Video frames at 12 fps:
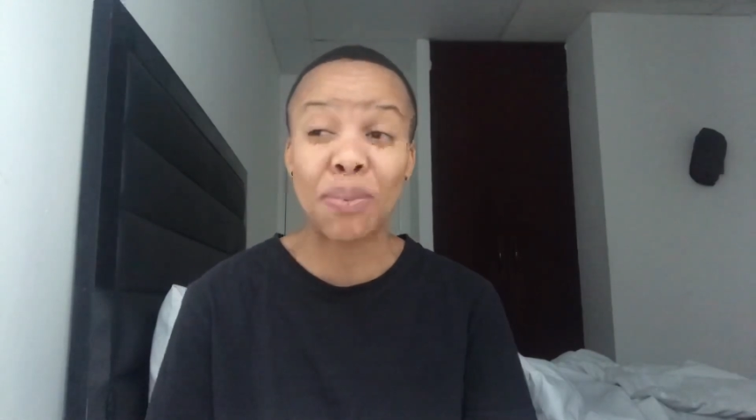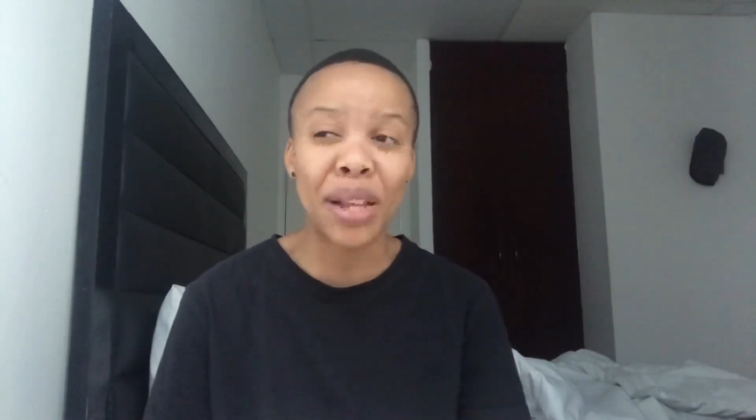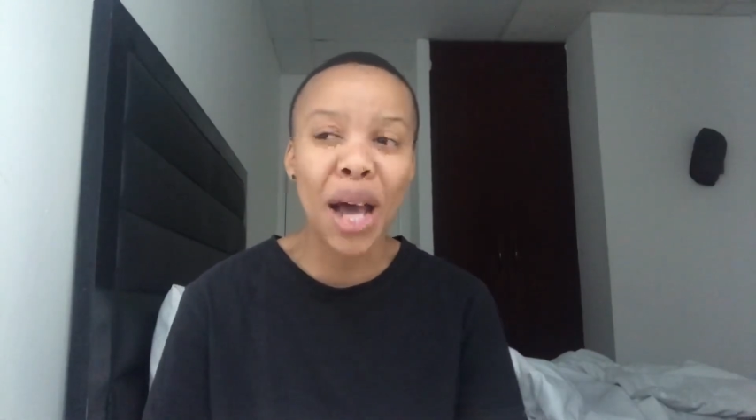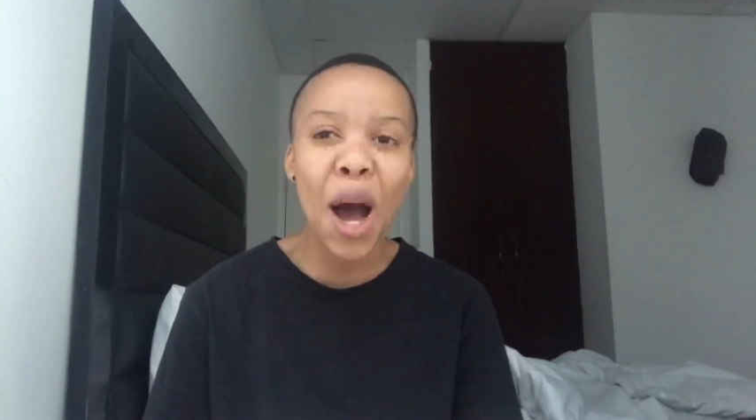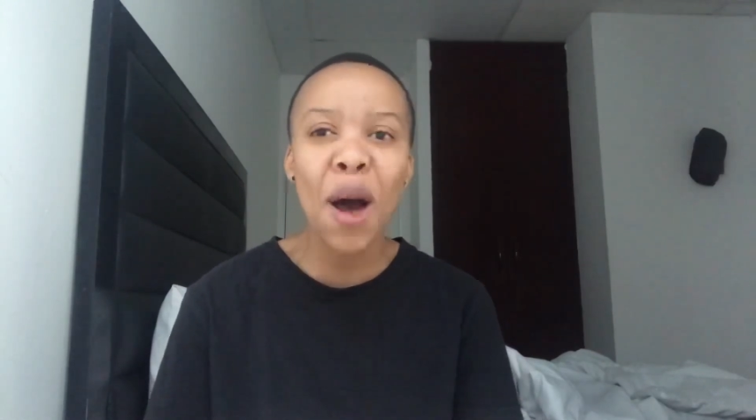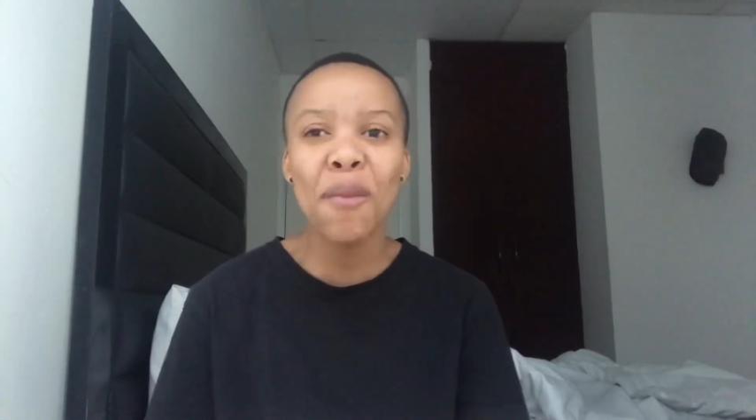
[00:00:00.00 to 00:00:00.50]
but
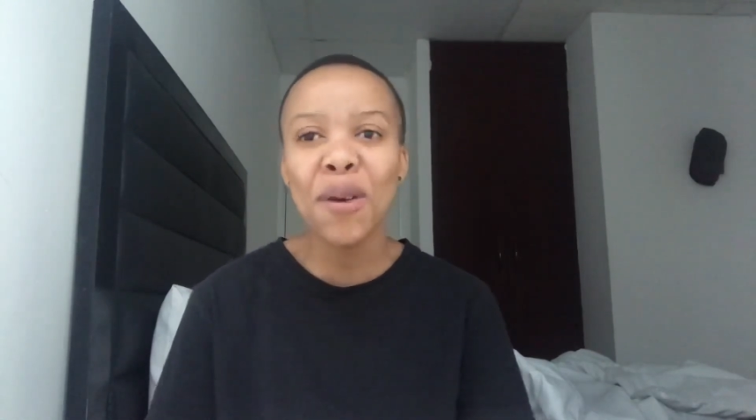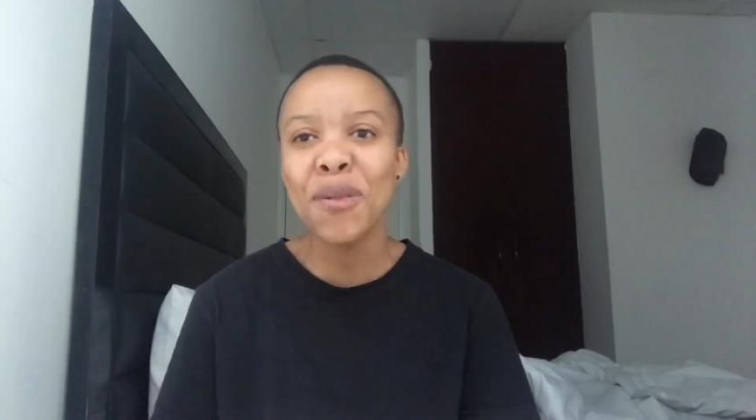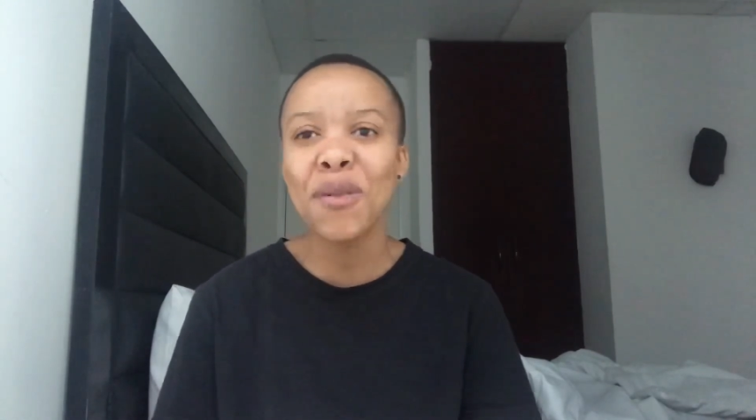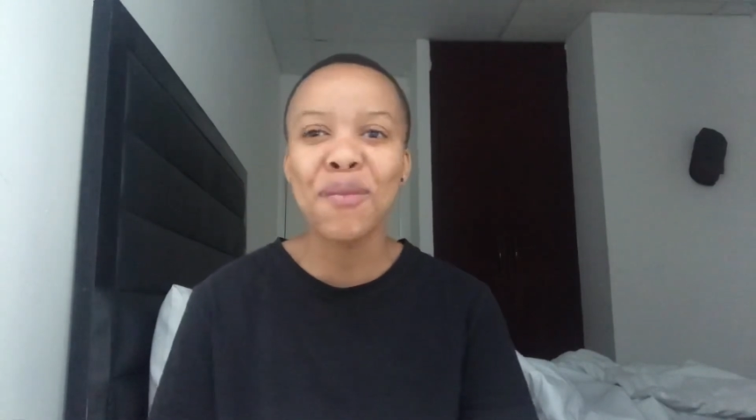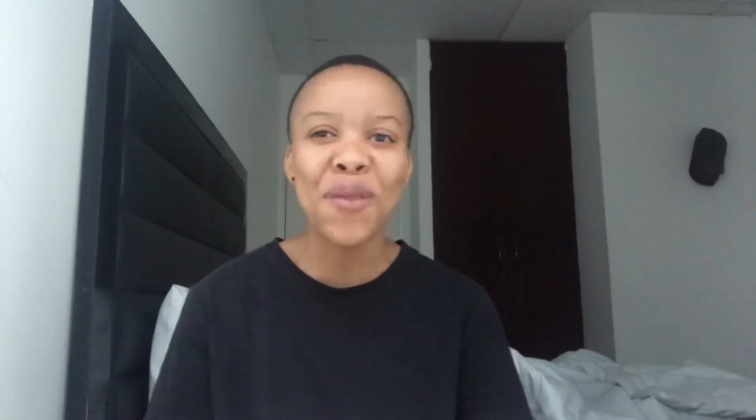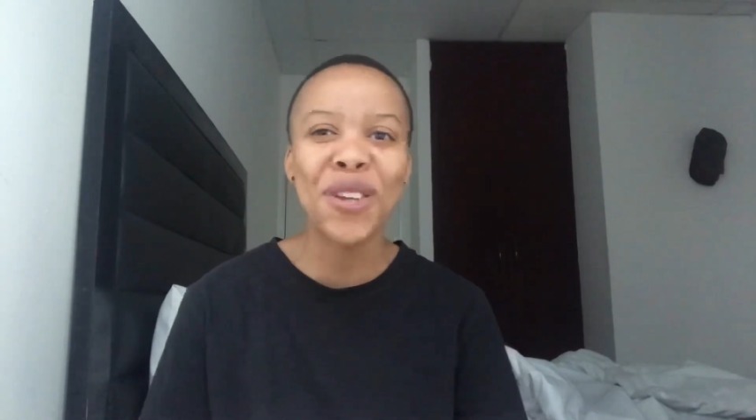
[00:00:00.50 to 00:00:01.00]
how about
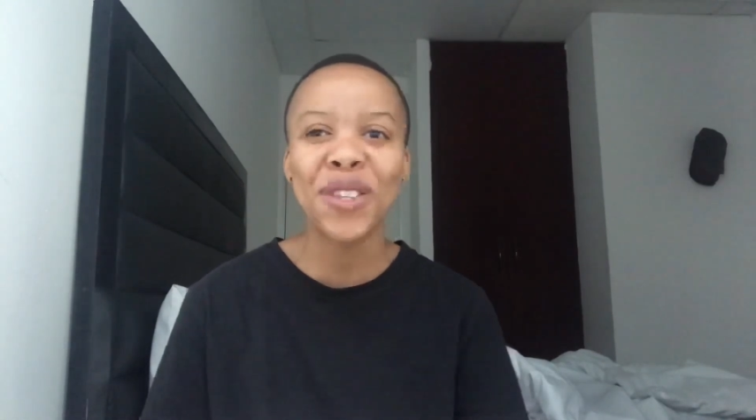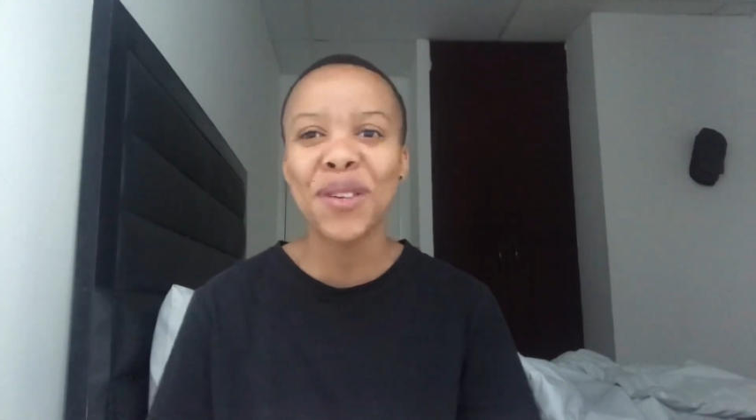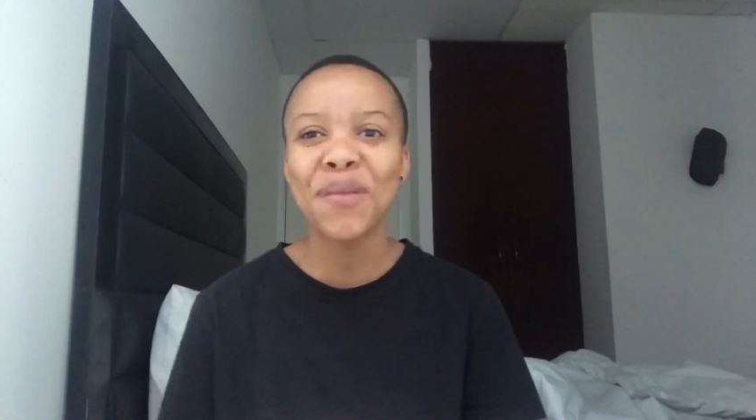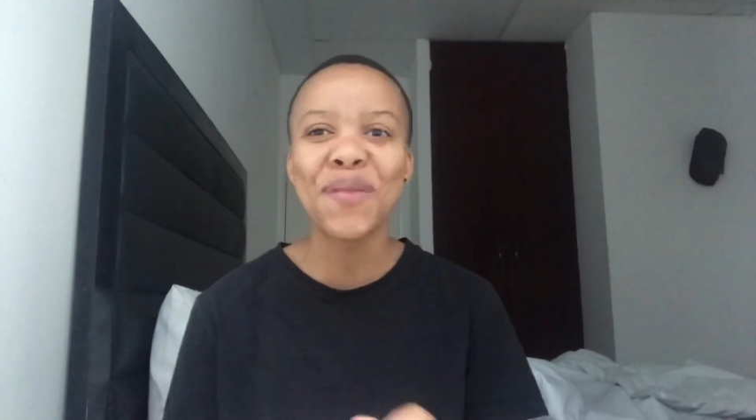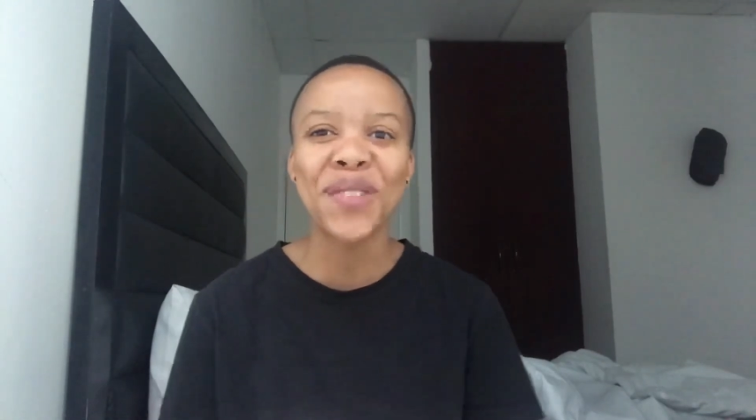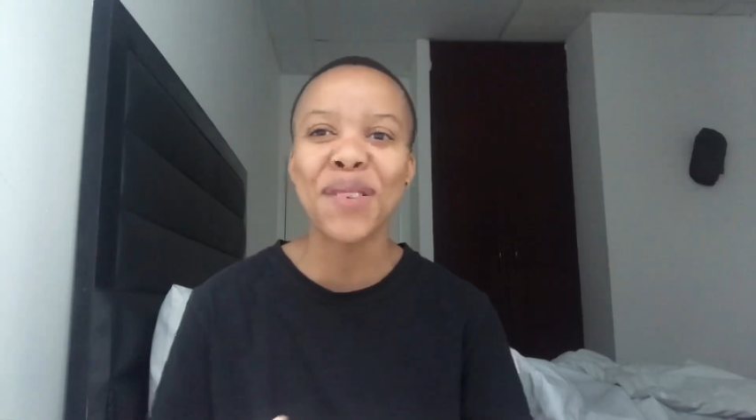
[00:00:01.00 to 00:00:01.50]
we bring
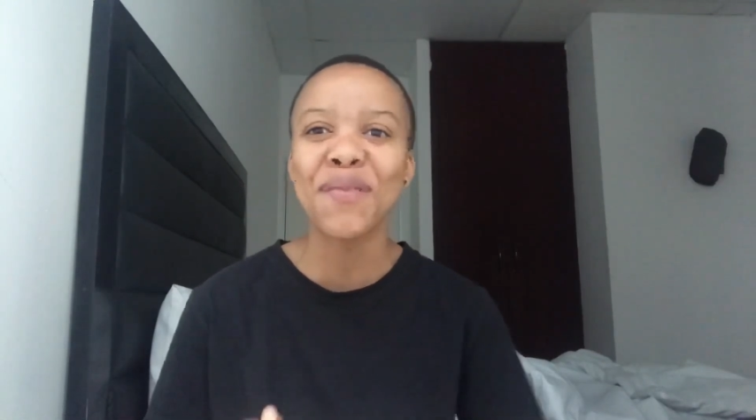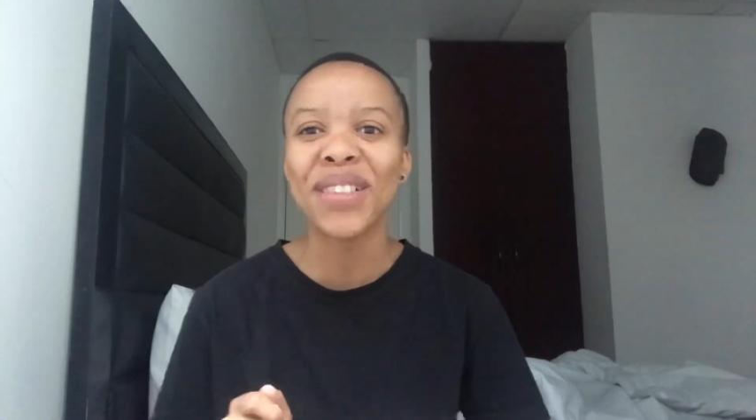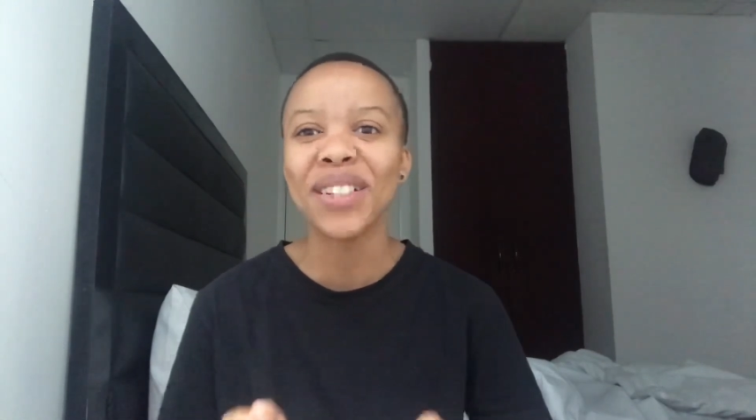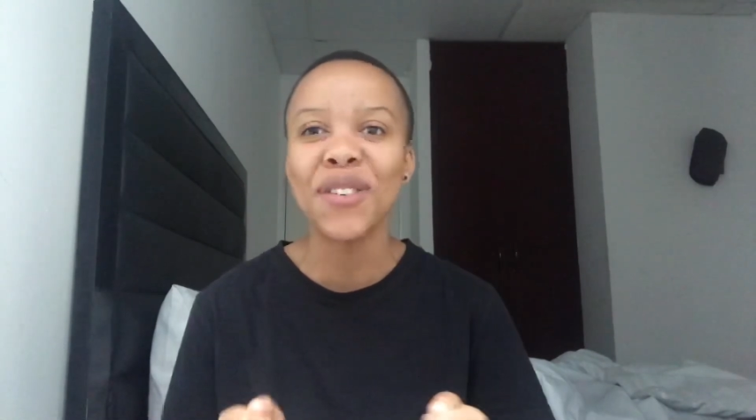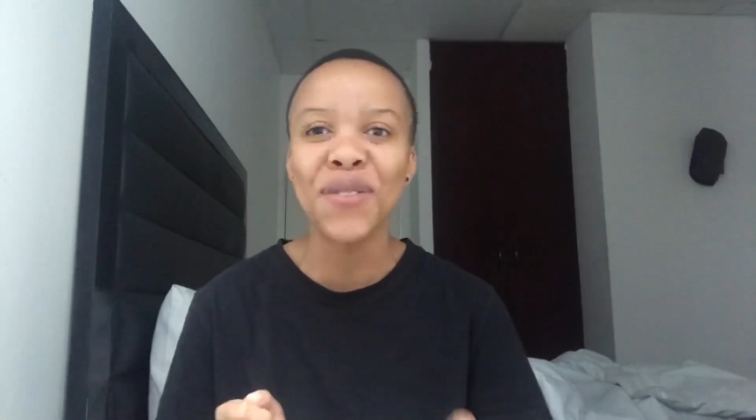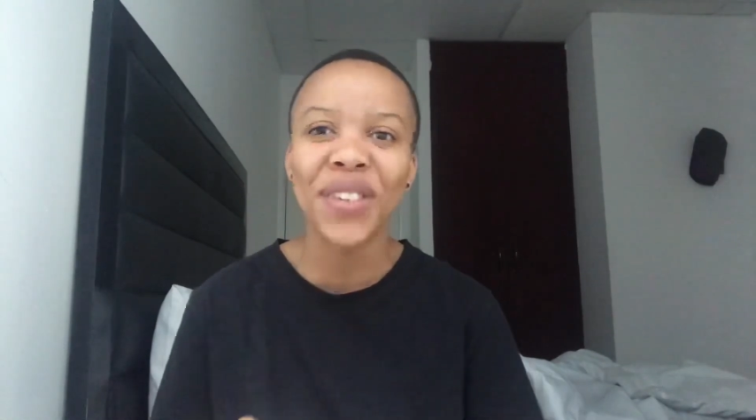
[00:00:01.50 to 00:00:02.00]
something a
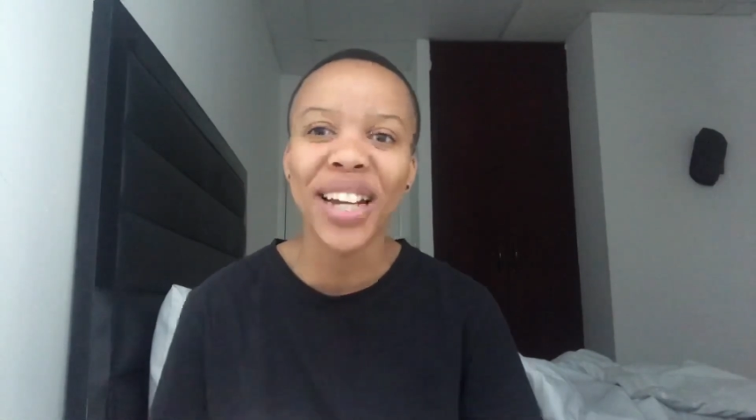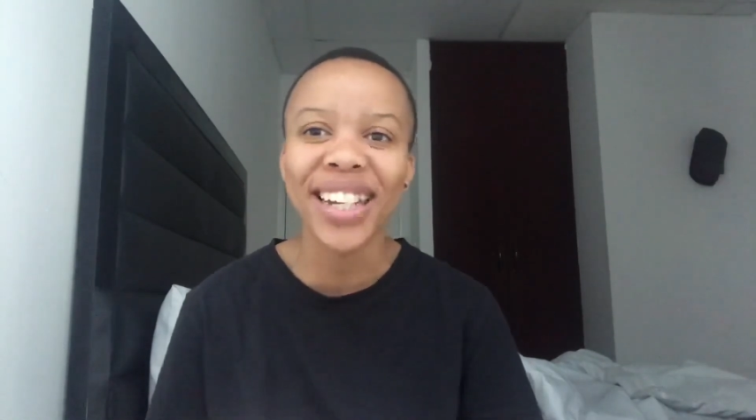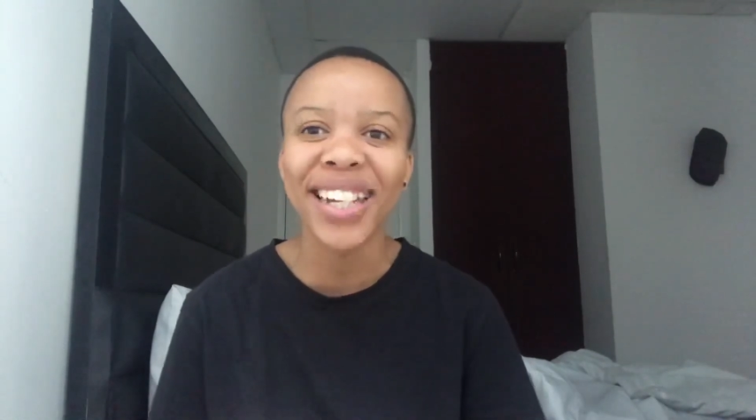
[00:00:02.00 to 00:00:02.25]
little funny?